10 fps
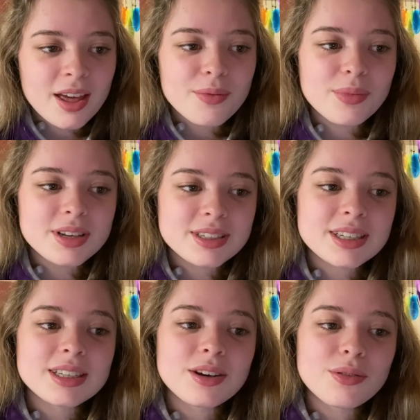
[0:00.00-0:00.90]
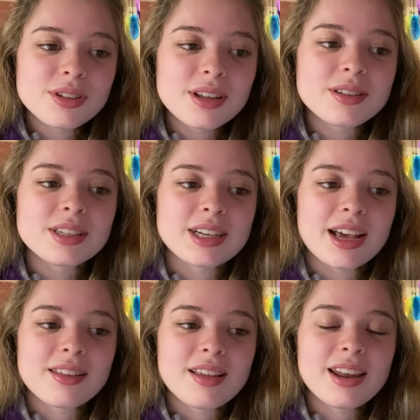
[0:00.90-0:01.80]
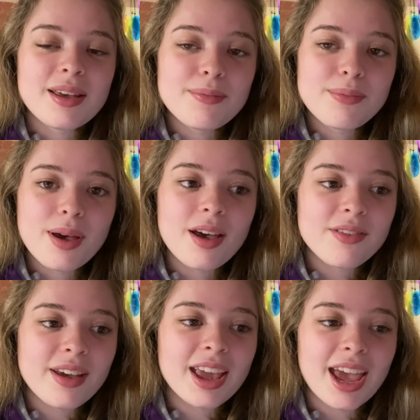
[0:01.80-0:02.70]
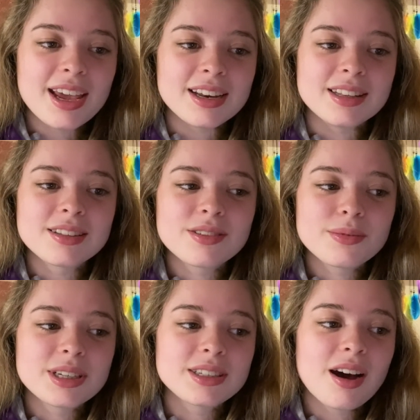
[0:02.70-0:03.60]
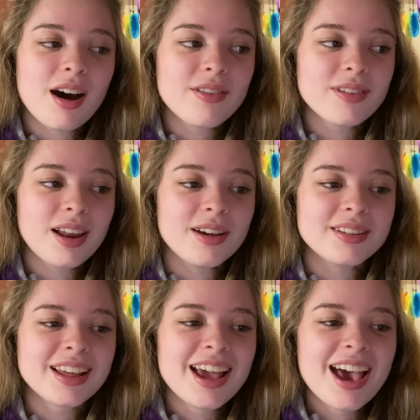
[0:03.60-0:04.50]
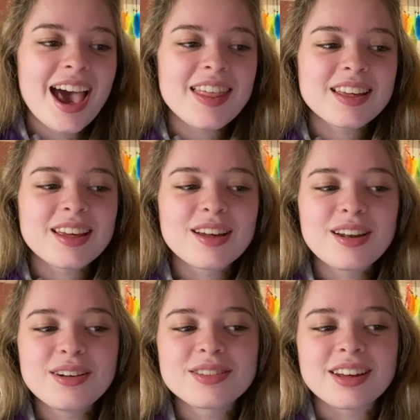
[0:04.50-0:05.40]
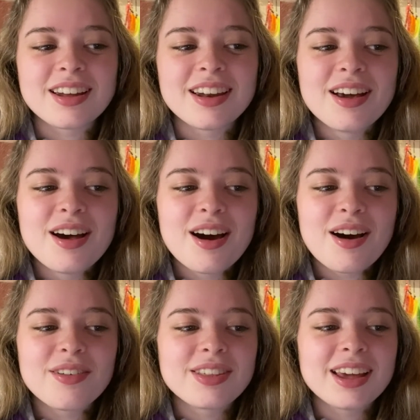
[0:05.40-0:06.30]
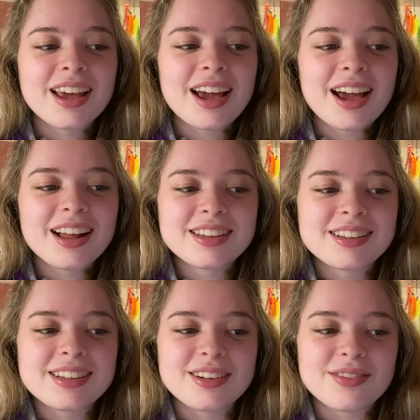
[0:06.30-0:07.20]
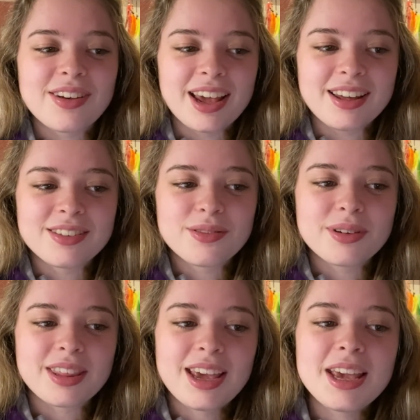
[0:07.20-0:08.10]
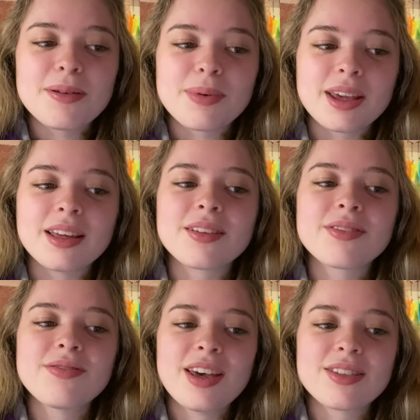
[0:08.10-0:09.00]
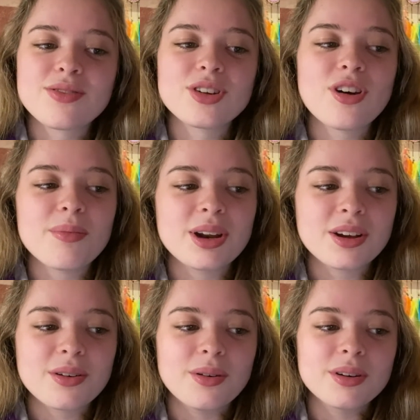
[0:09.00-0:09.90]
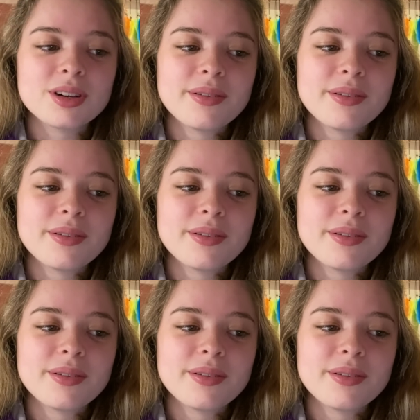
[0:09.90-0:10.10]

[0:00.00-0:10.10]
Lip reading: which also suggests an imperfect cadence, which is half closed at the conclusion of the antecedent phase, with E being the 5th of the dominant chord.